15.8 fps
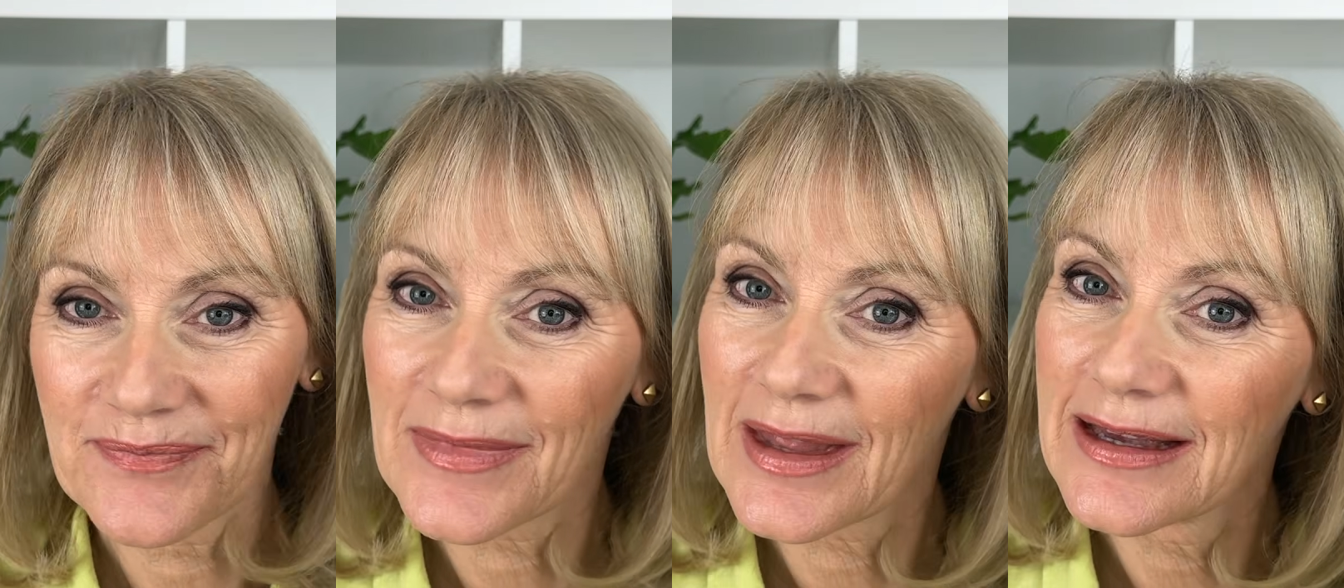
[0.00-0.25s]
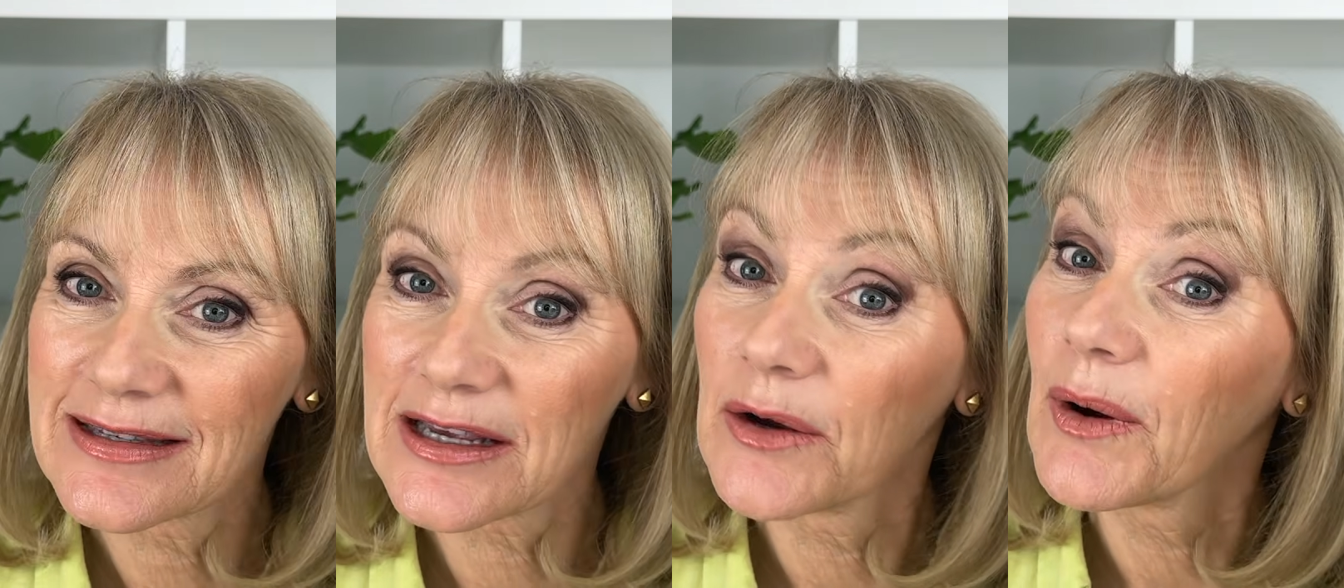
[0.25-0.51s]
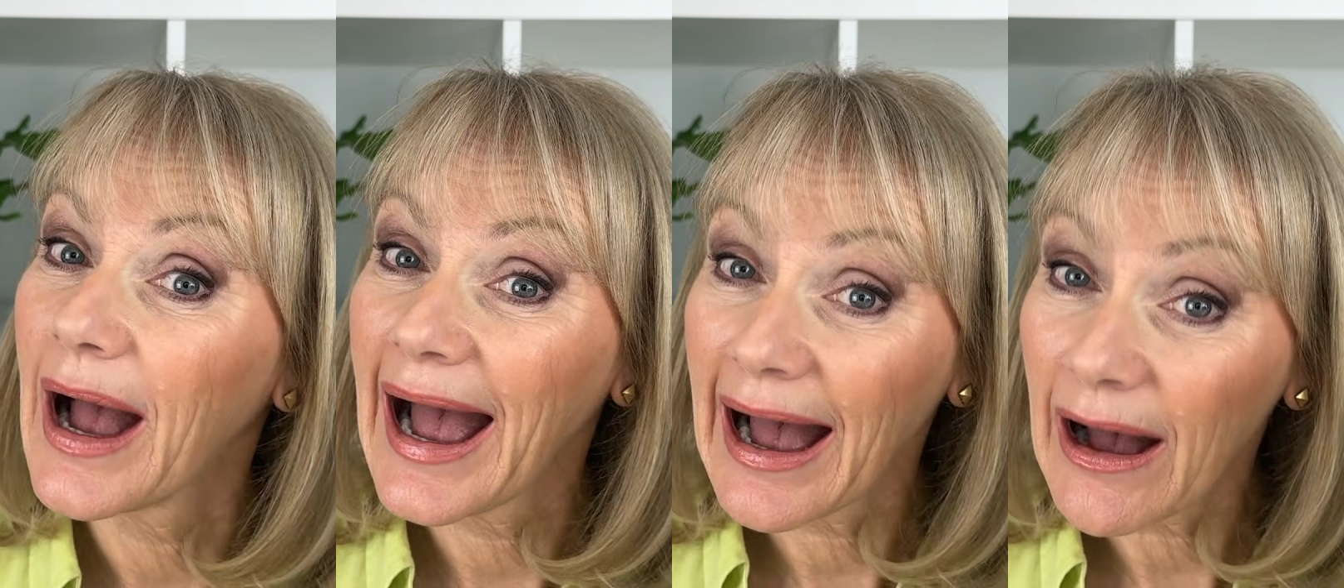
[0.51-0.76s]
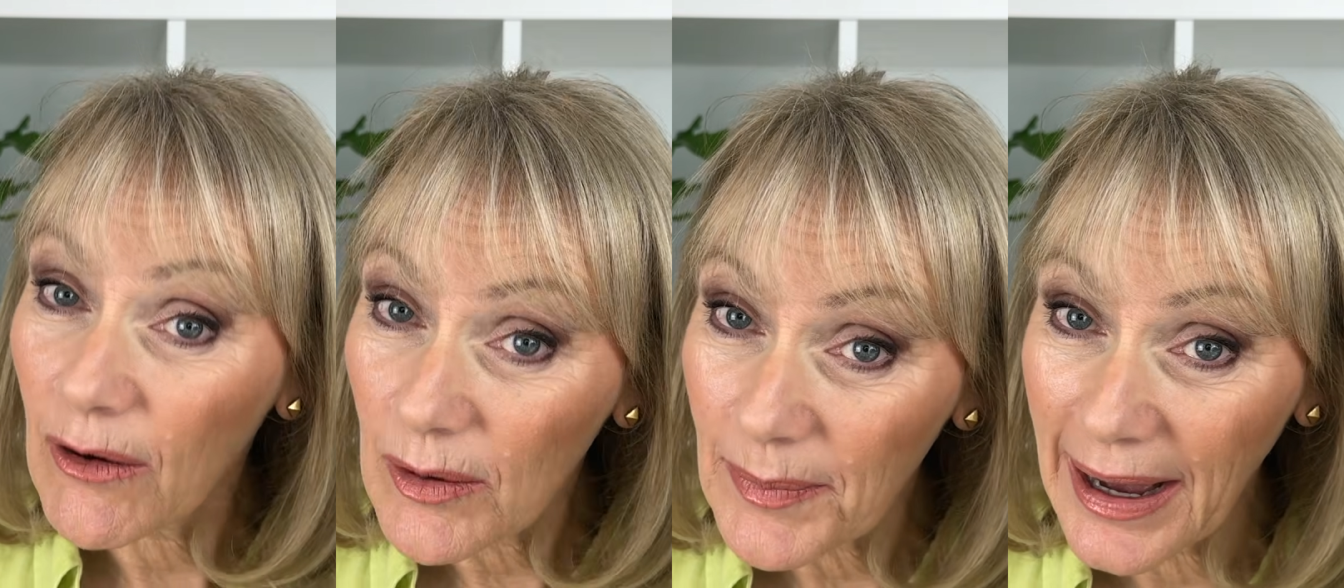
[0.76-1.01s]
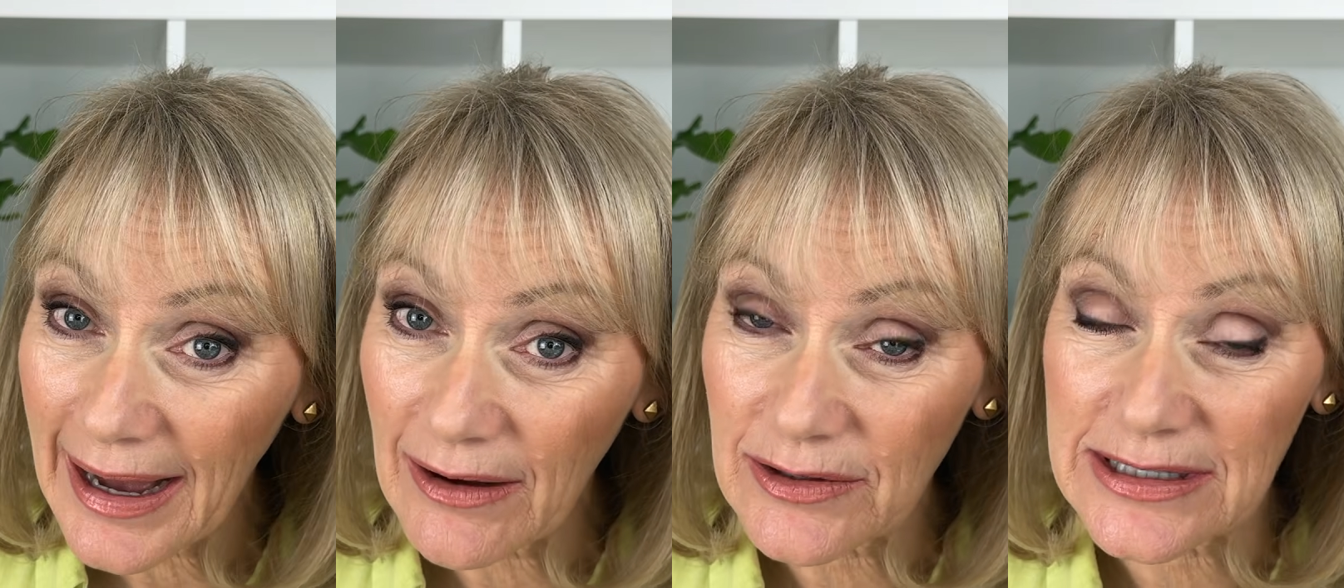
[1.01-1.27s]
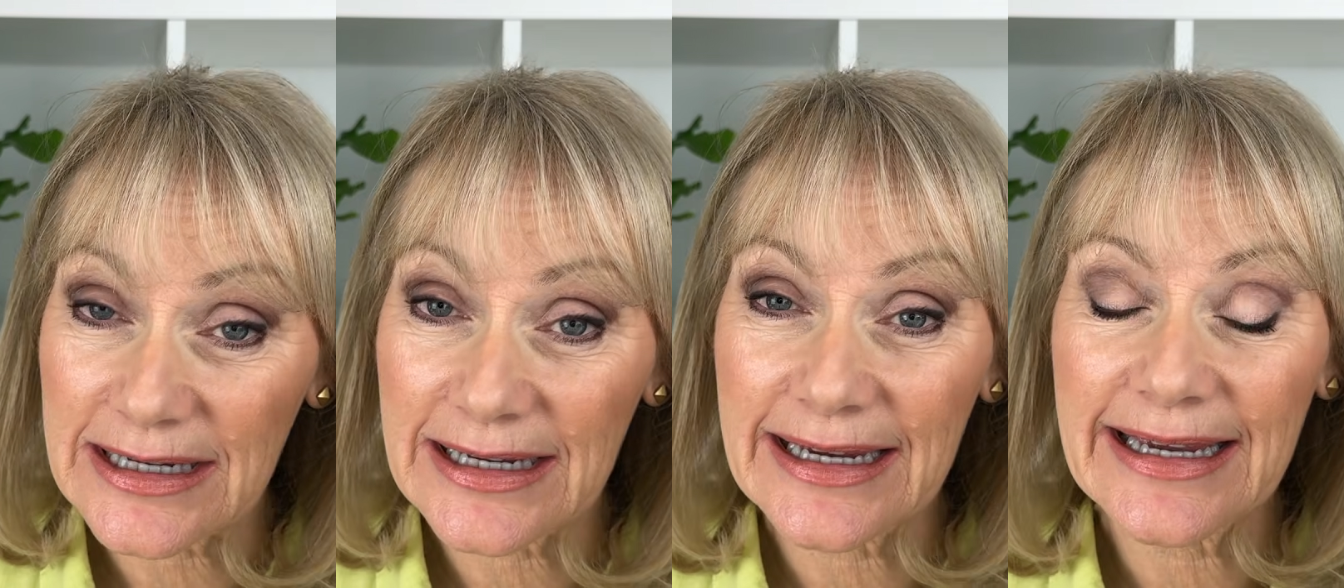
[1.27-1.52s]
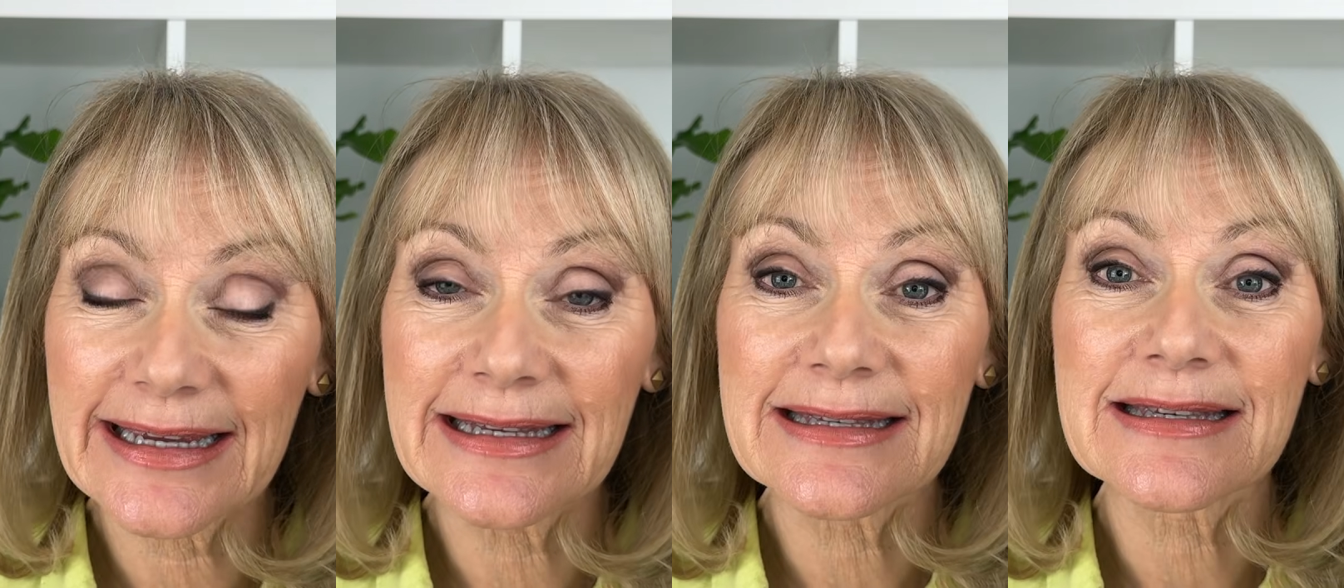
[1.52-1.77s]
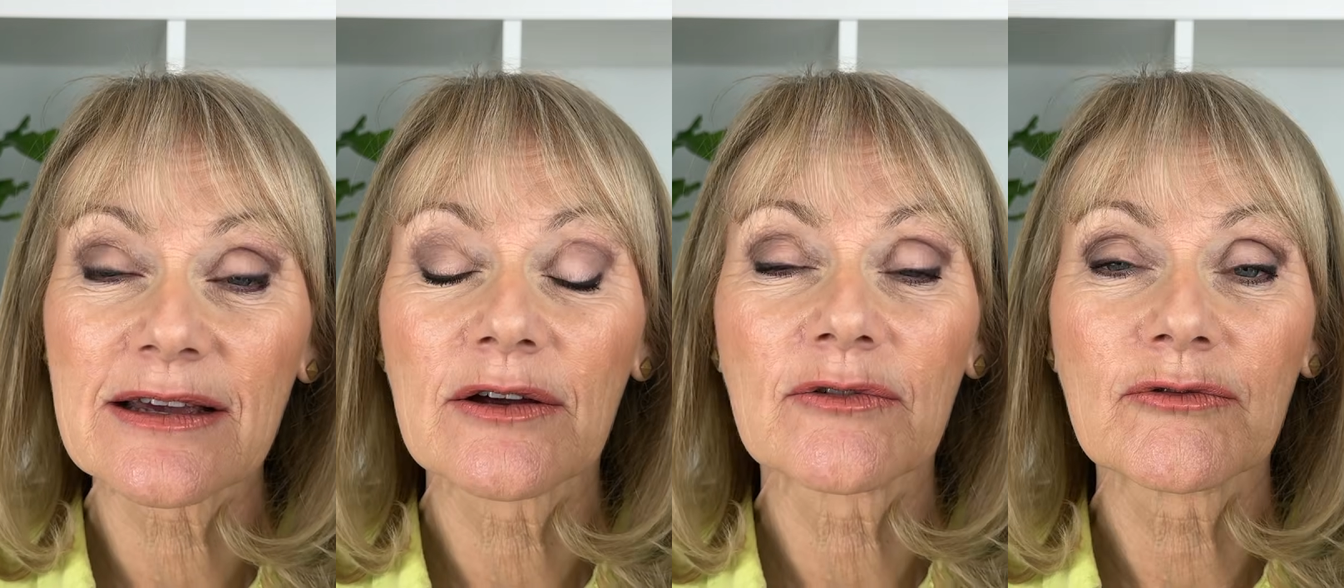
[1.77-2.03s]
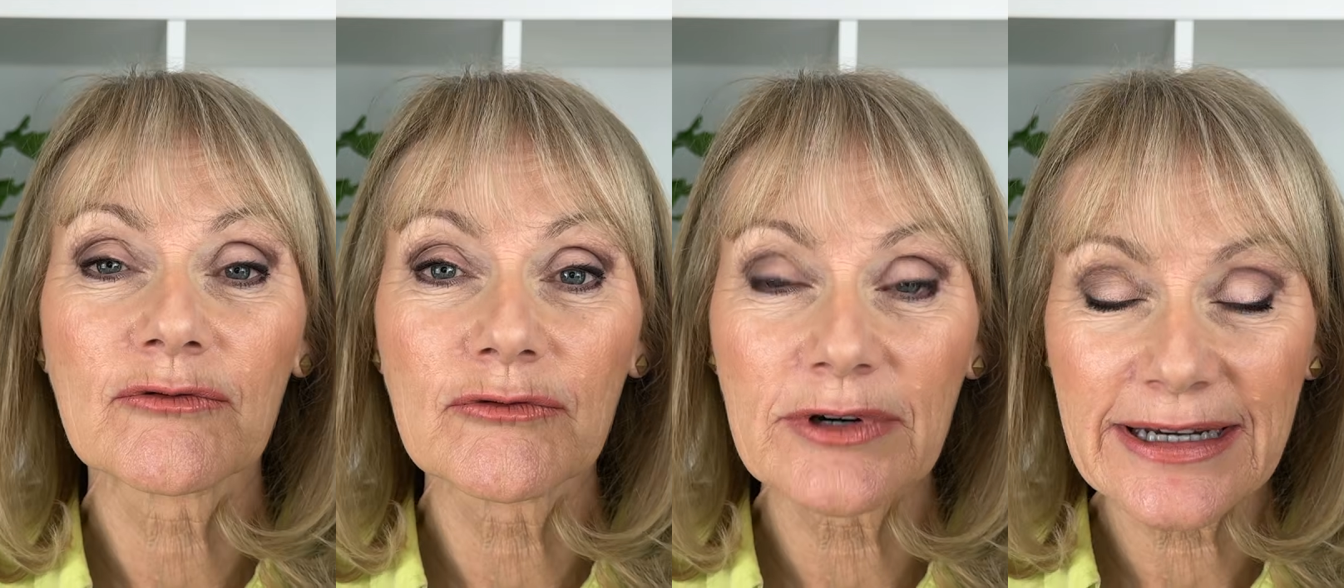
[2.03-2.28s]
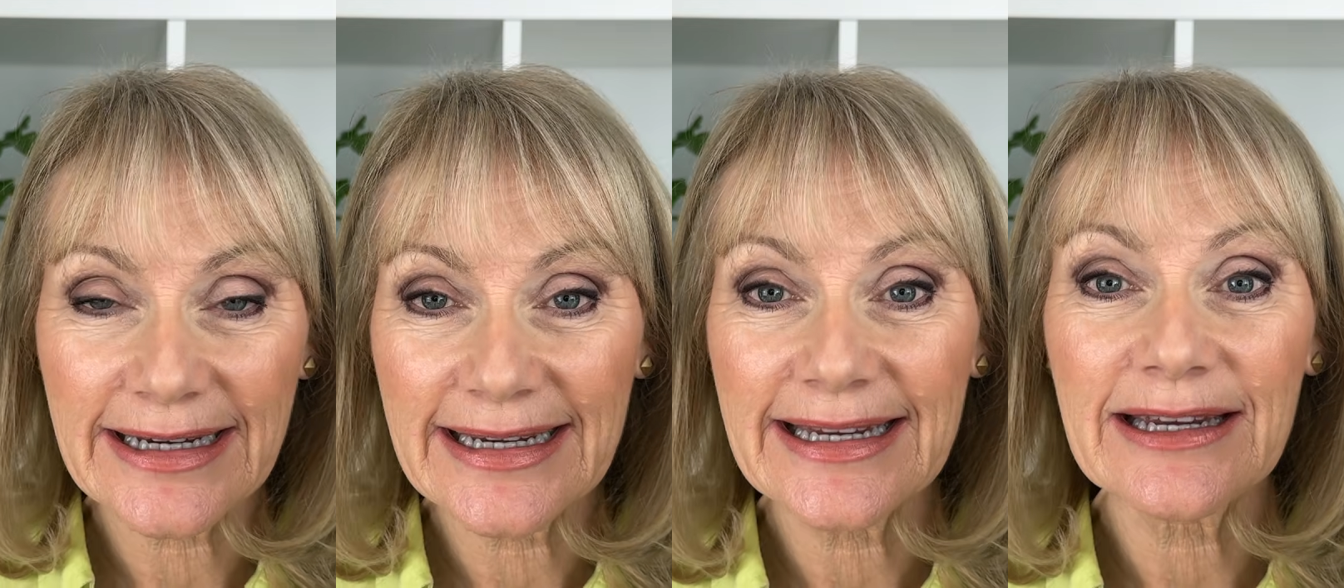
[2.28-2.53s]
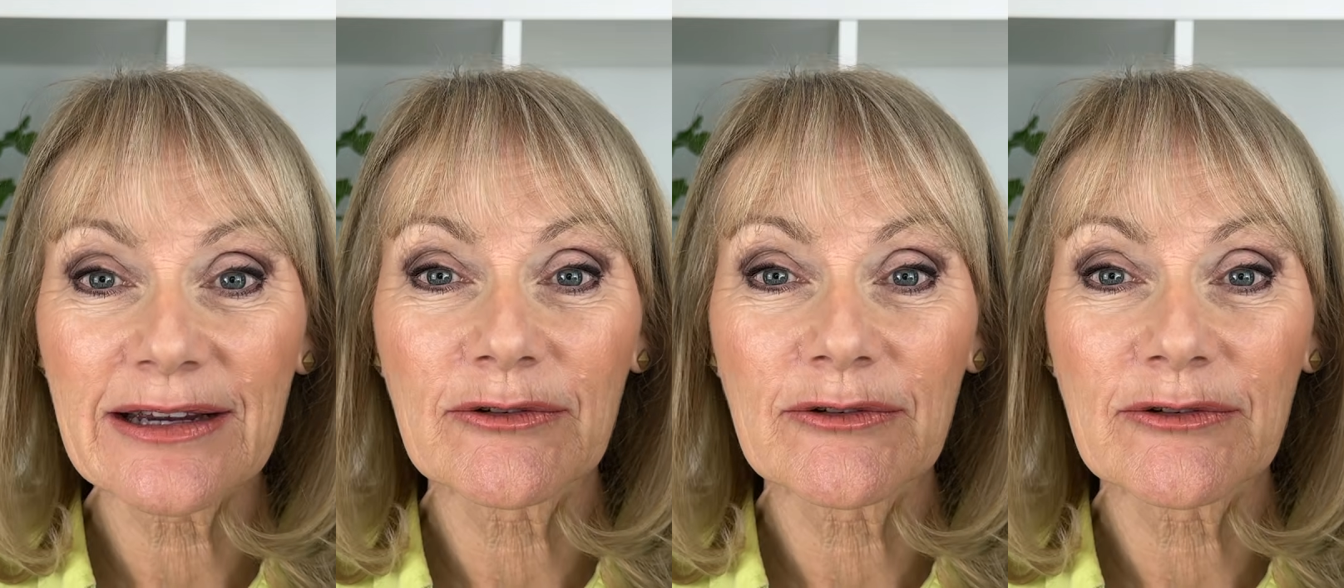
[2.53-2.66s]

So our powder is really,